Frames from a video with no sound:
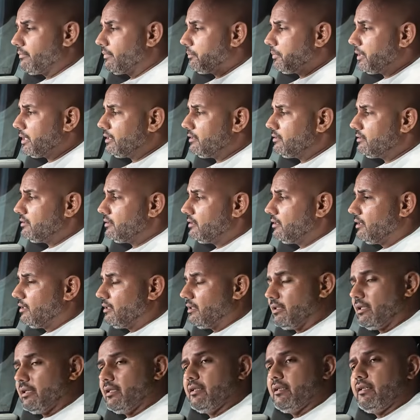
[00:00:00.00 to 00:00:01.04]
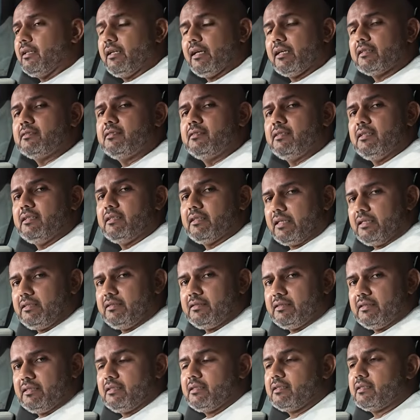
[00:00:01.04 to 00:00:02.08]
Because the
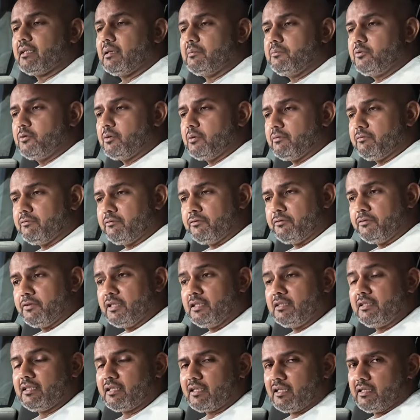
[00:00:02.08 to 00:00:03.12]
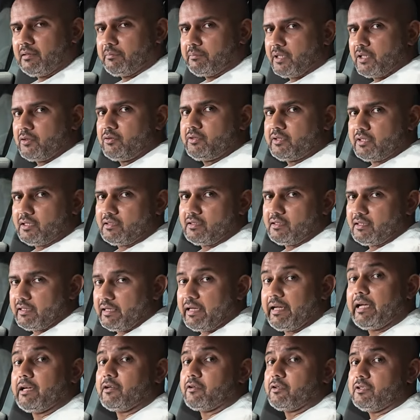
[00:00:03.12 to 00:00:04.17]
XC90 comes with vertically mounted
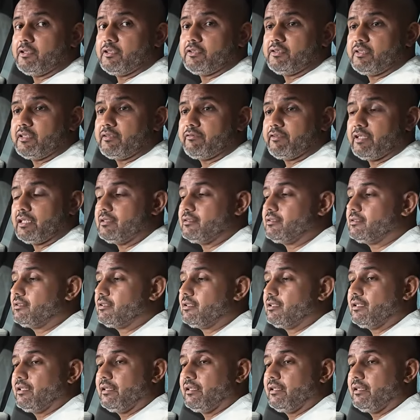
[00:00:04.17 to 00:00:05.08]
air conditioning vents.